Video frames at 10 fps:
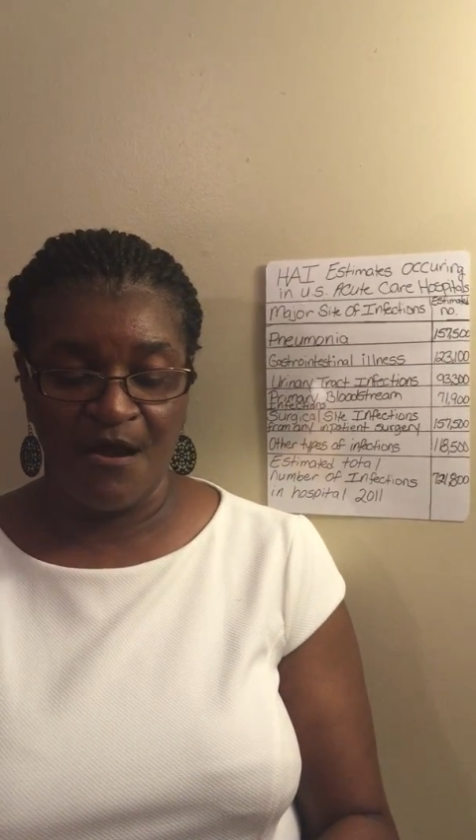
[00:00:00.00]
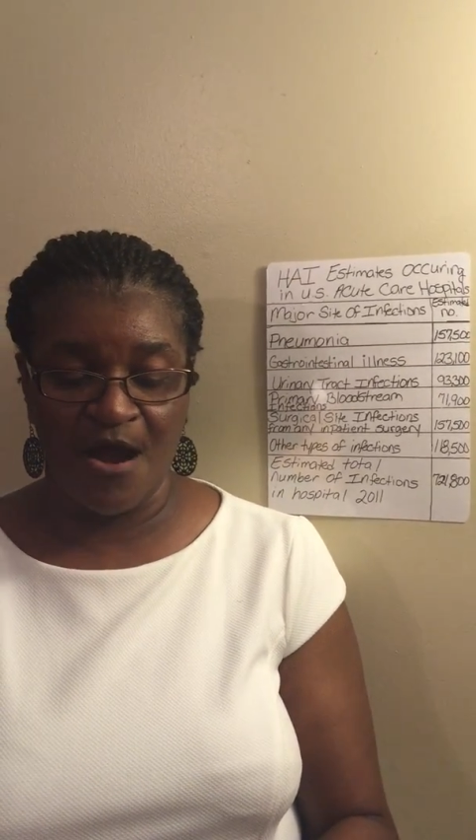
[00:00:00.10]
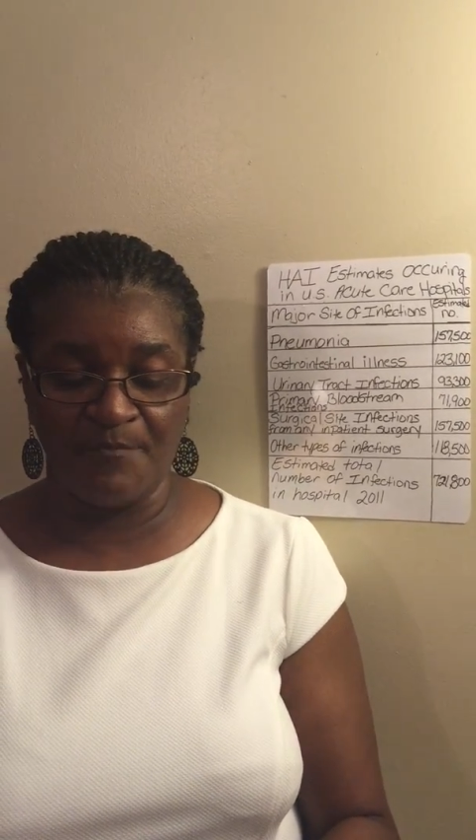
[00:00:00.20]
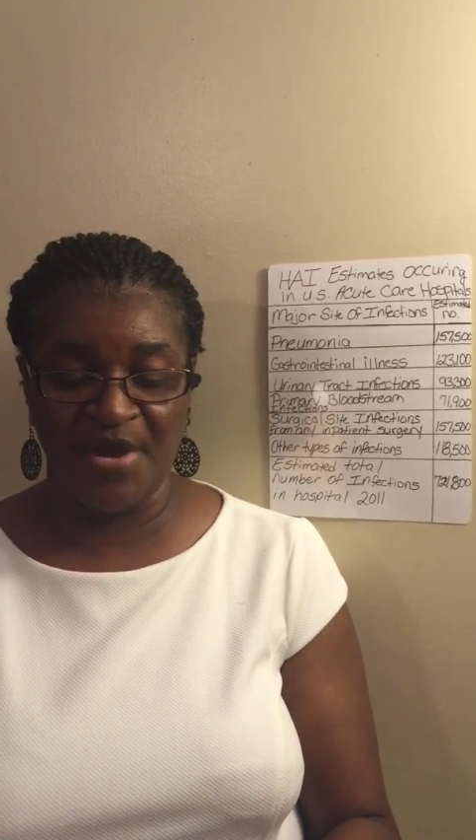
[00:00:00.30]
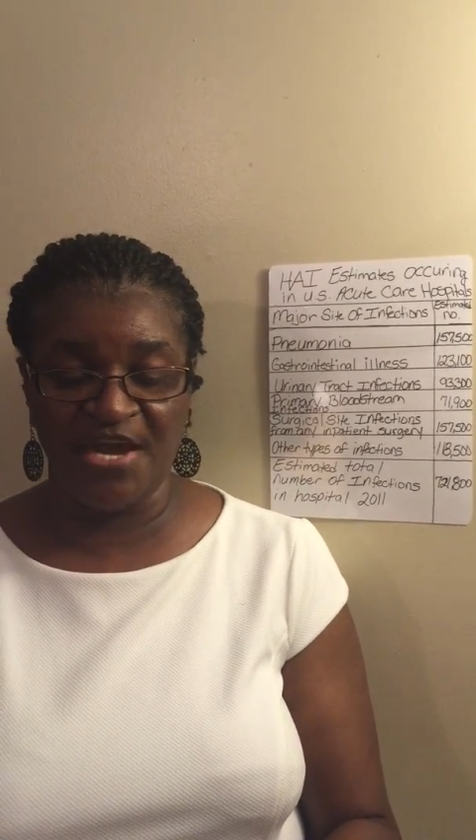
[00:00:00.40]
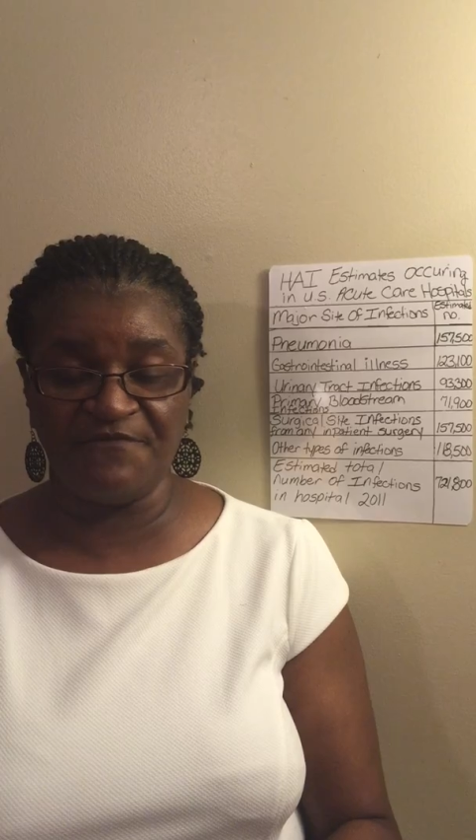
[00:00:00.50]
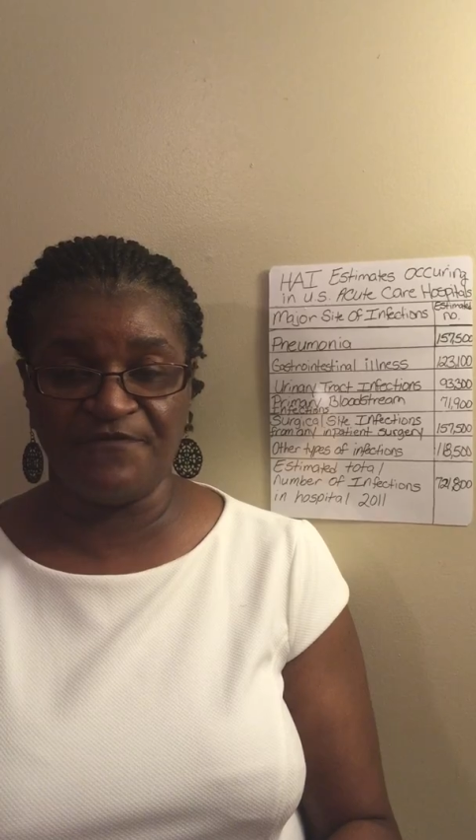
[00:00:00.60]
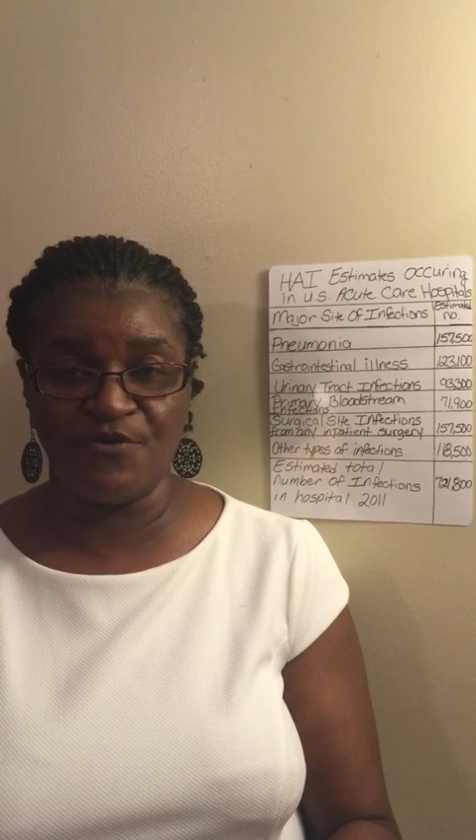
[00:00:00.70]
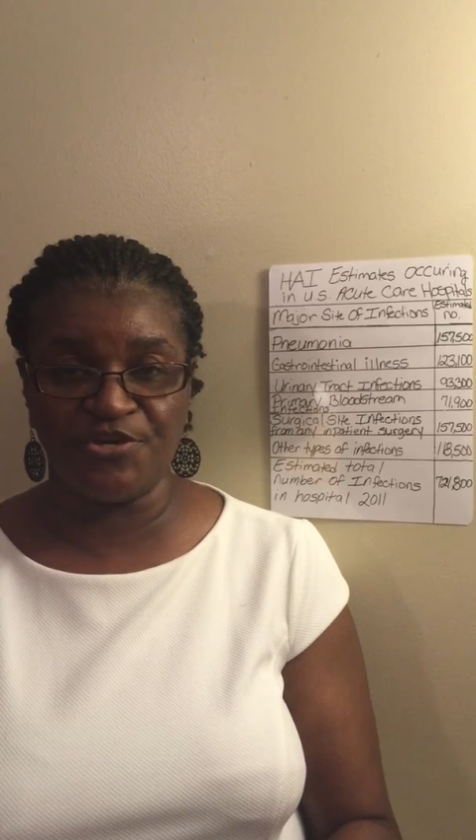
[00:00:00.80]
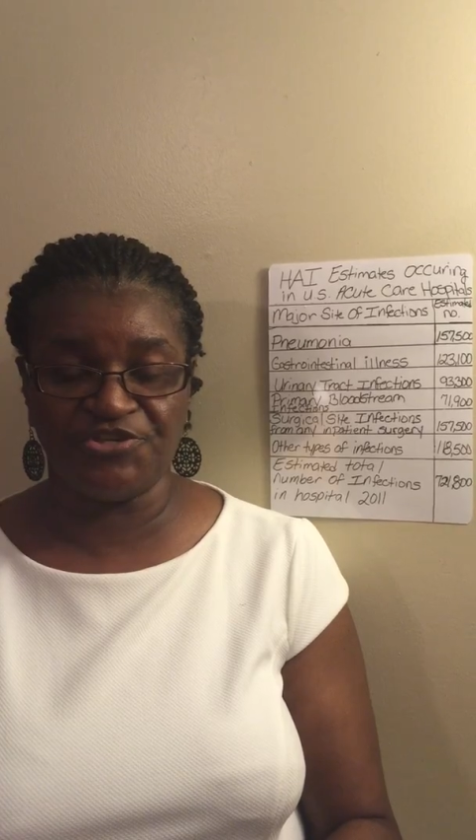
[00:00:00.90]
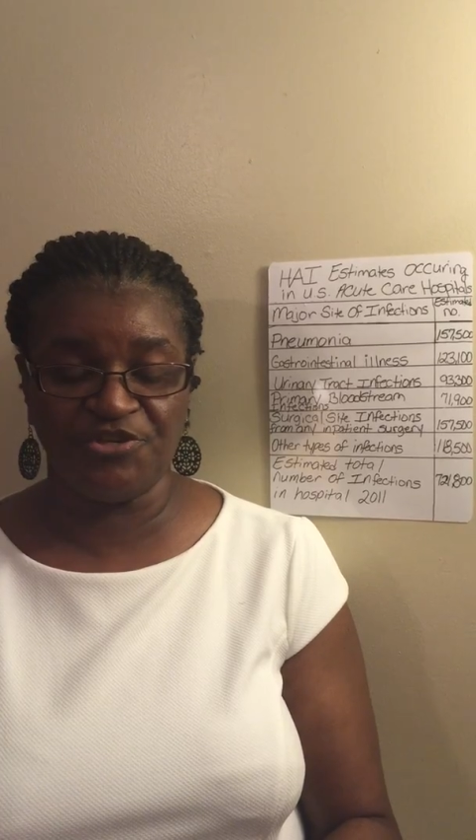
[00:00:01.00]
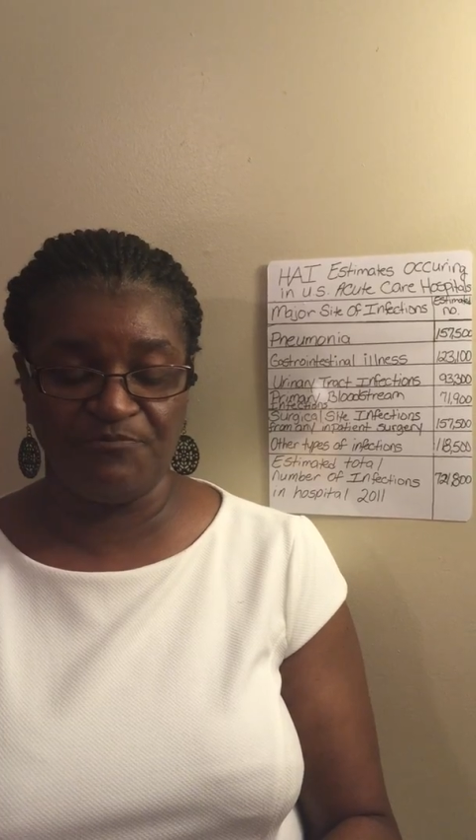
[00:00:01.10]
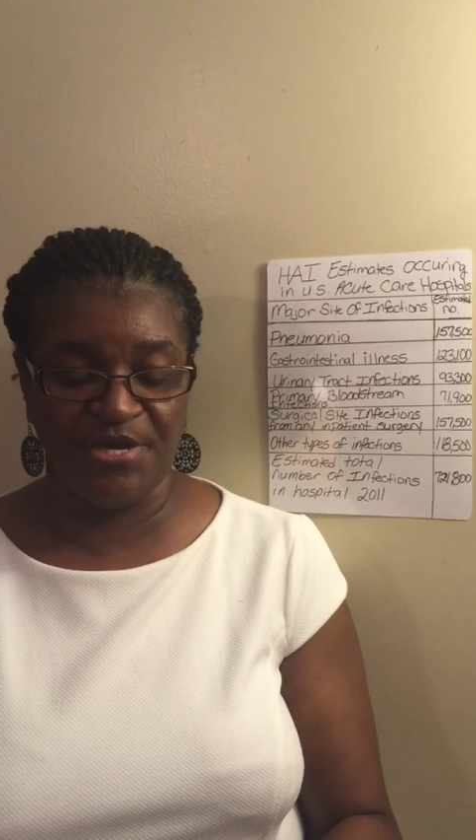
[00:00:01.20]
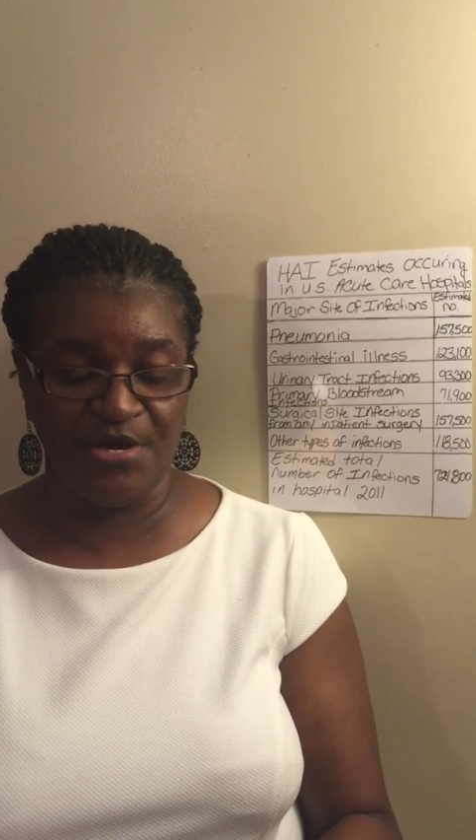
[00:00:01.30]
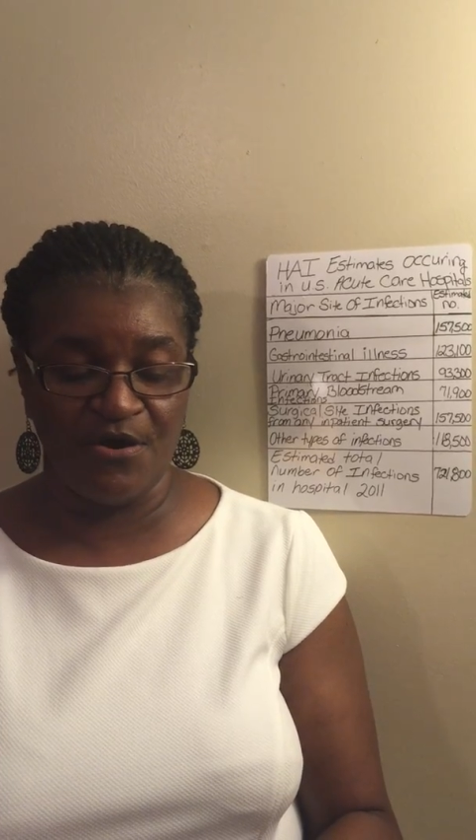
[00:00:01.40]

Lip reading: Our main focus should be